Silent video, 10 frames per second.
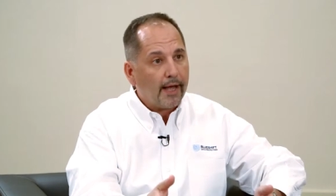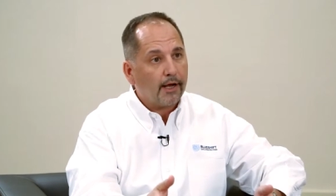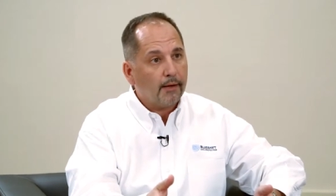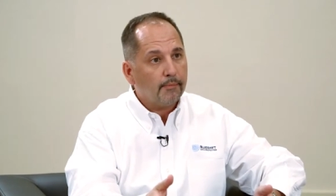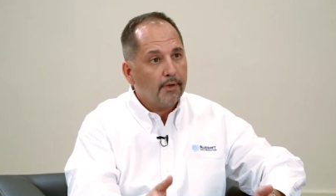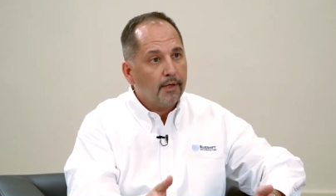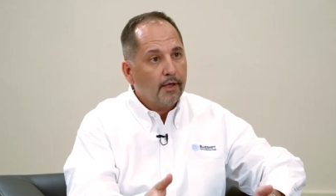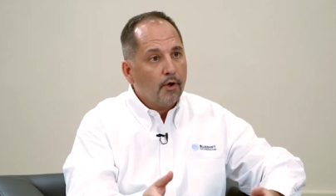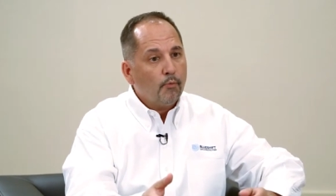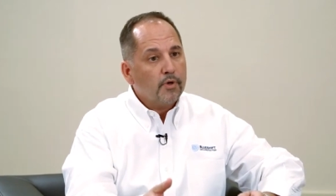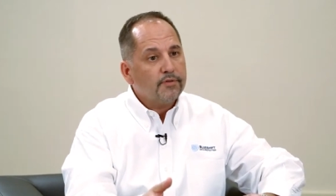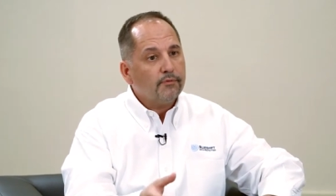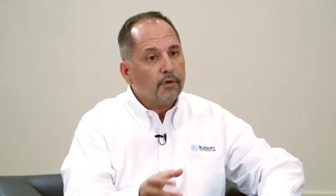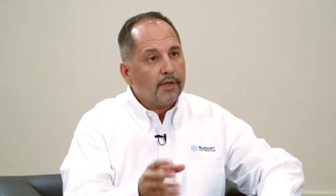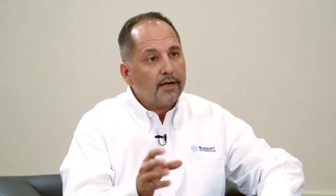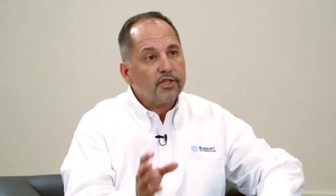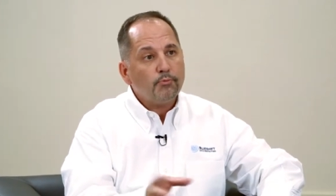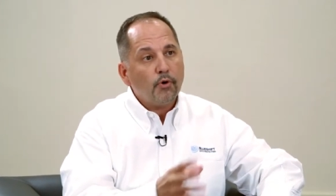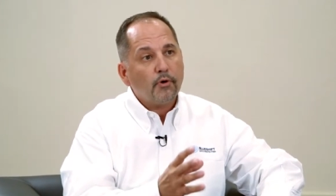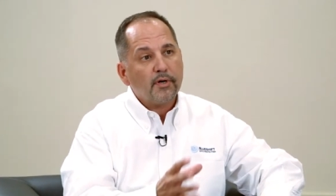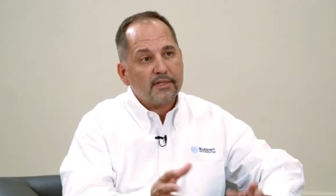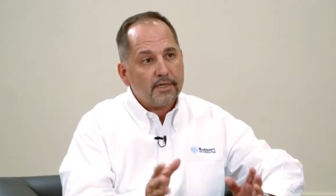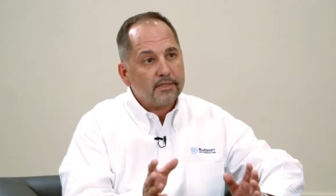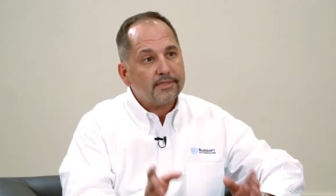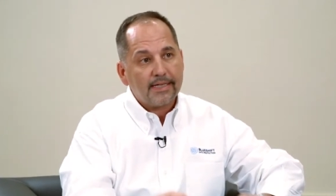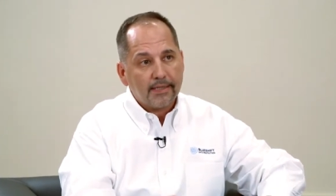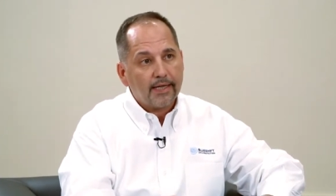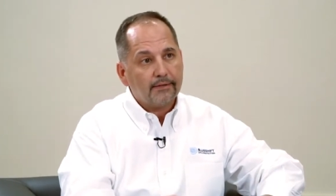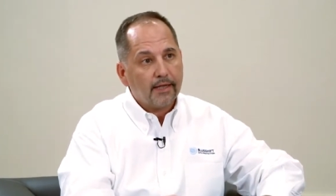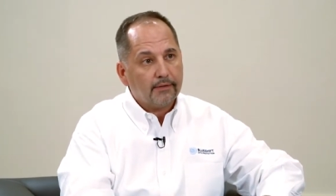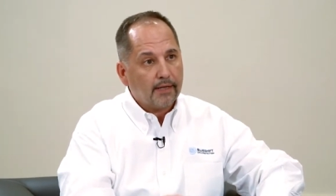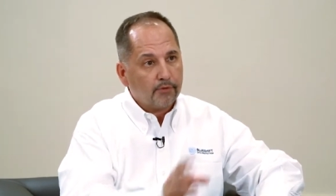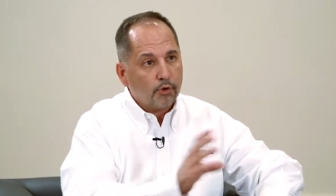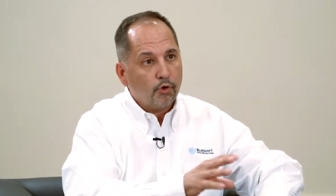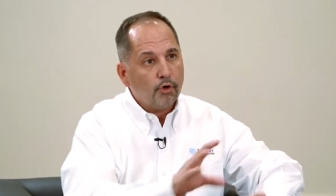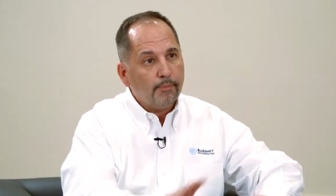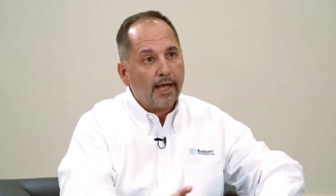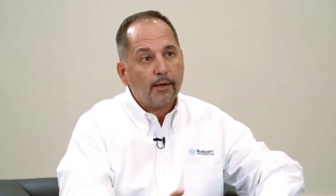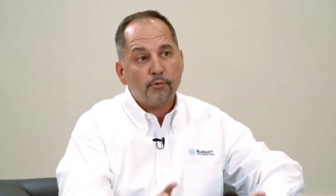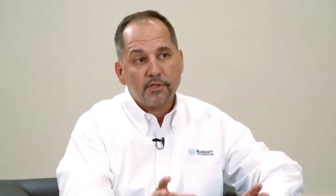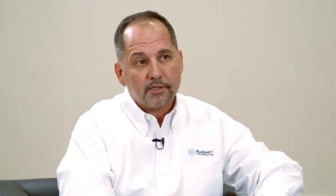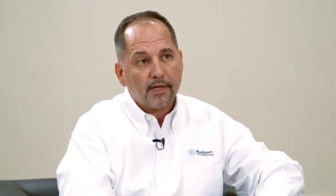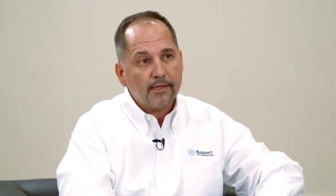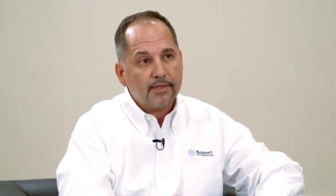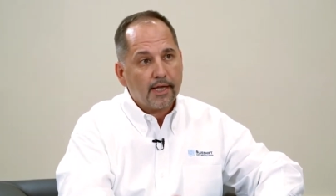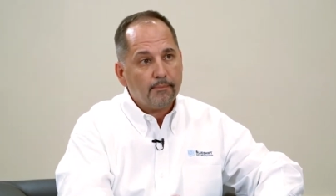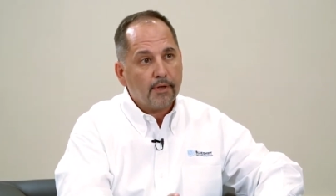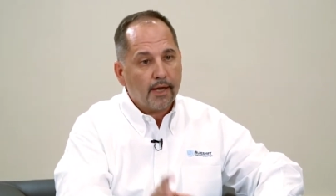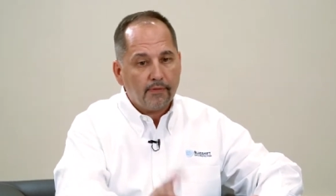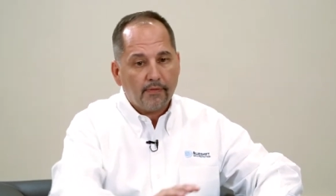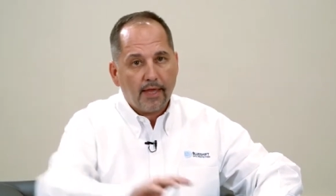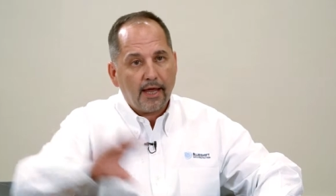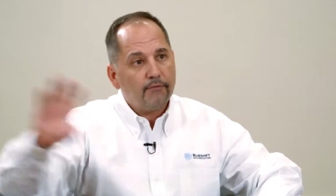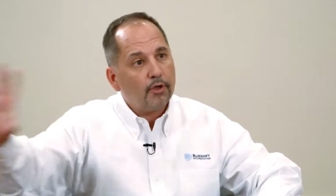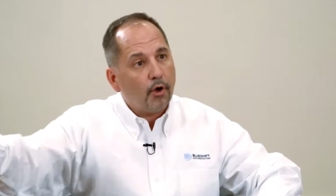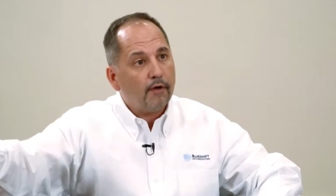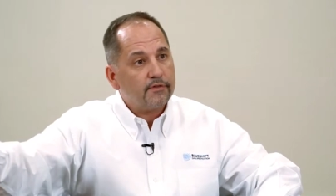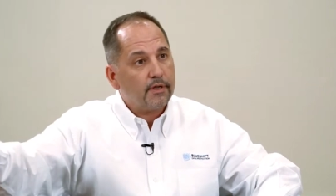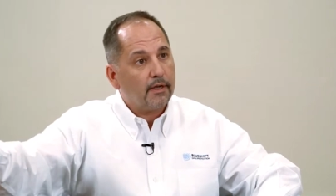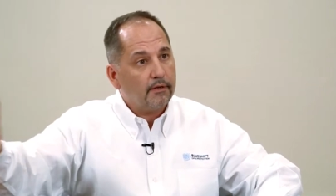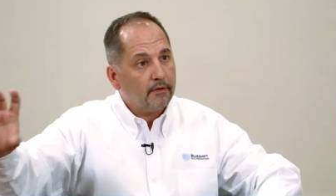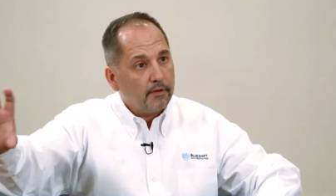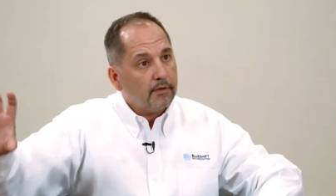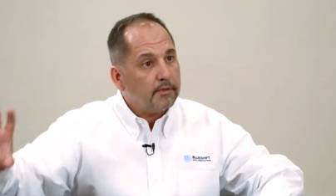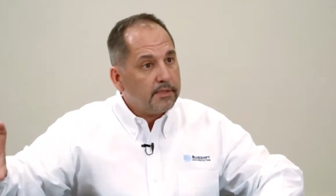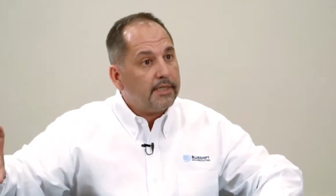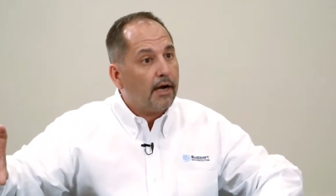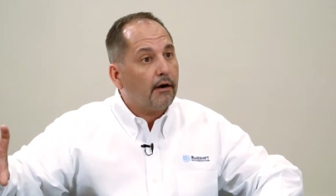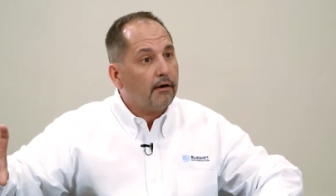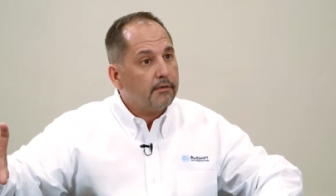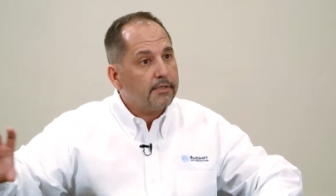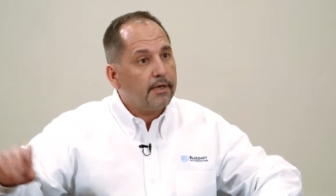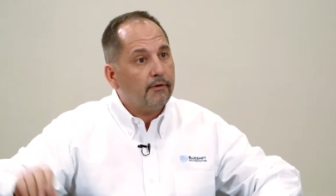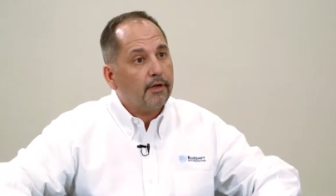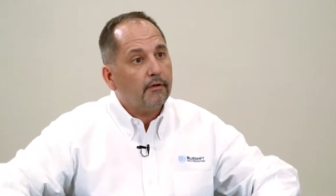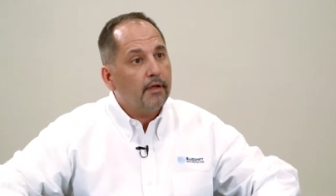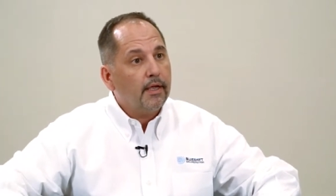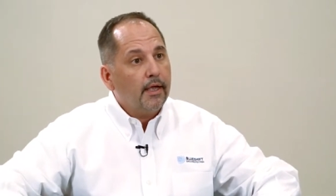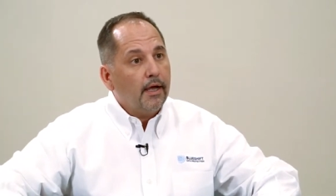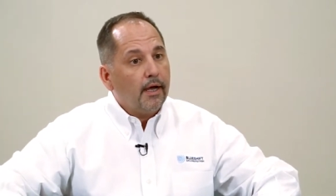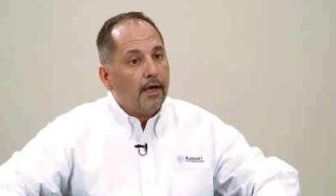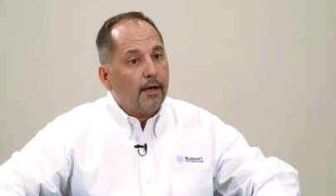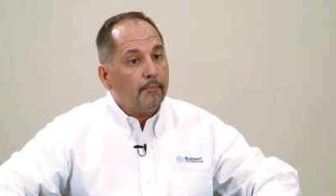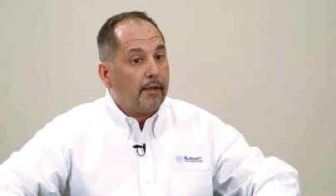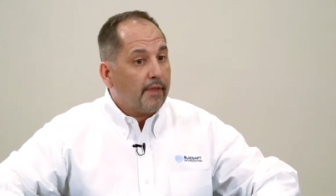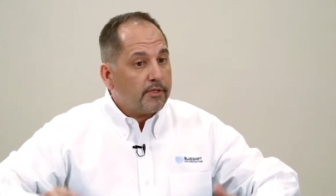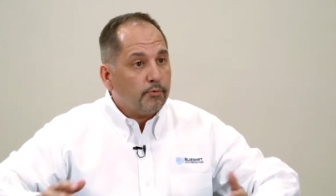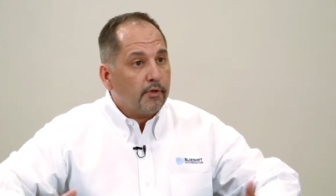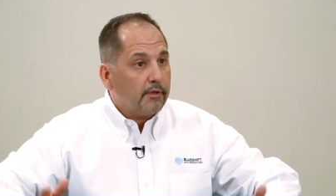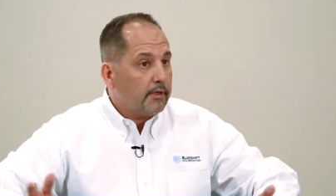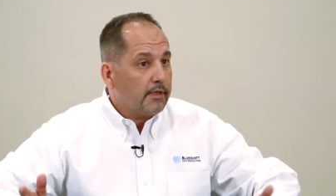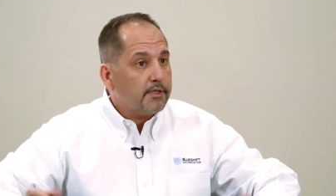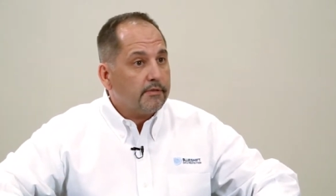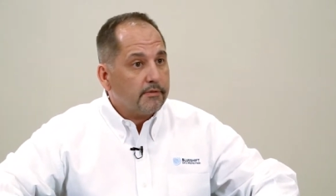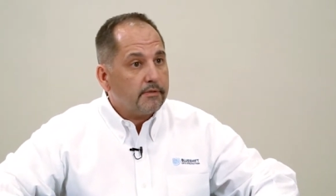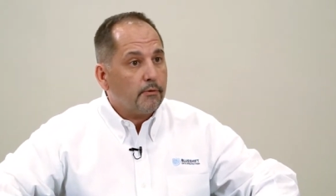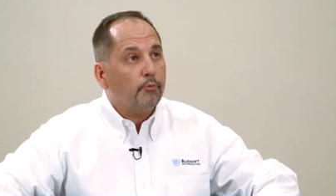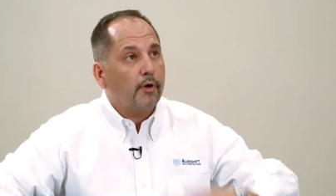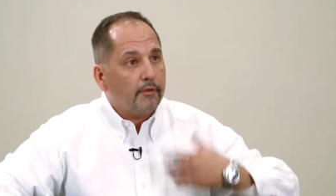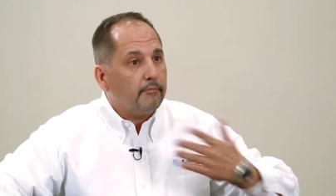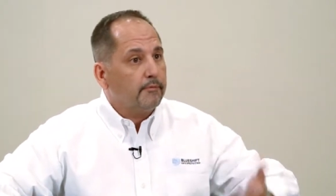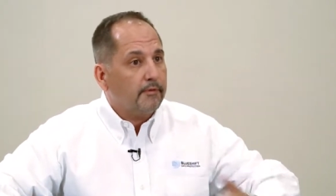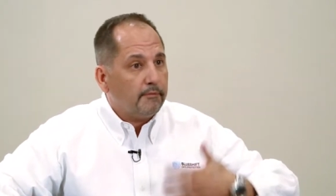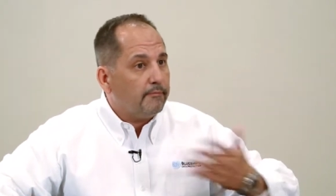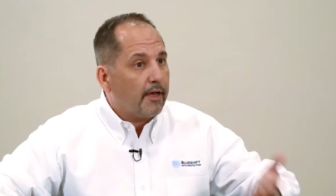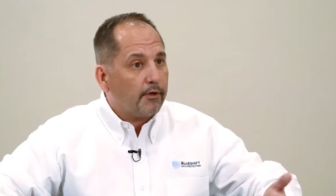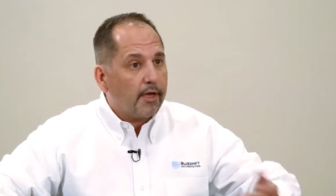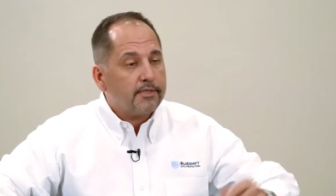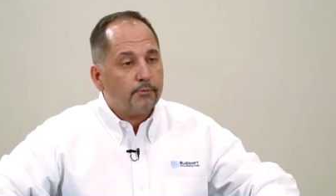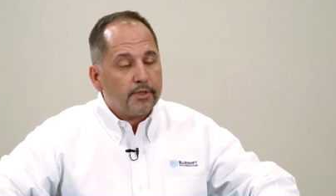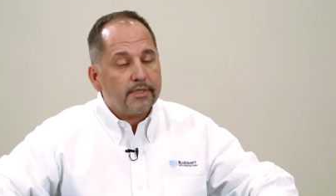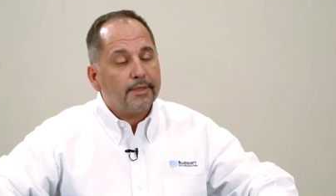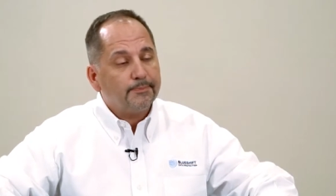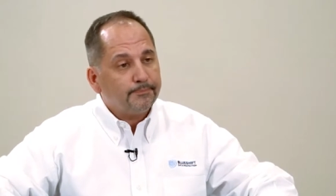backup, which for a lot of small organizations, they like that. They have the local backup, which is like tape, and then they have the offsite DR scenario. And that's one of the issues, or one of the value adds that we see.